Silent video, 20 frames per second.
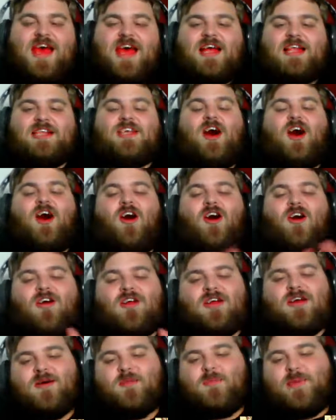Talk
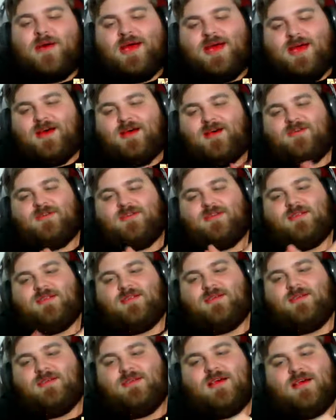about
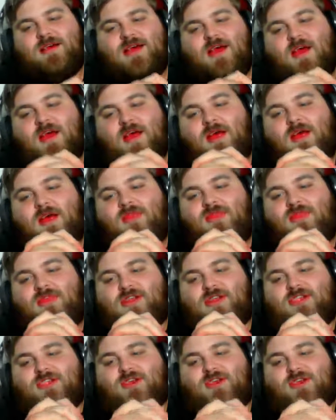the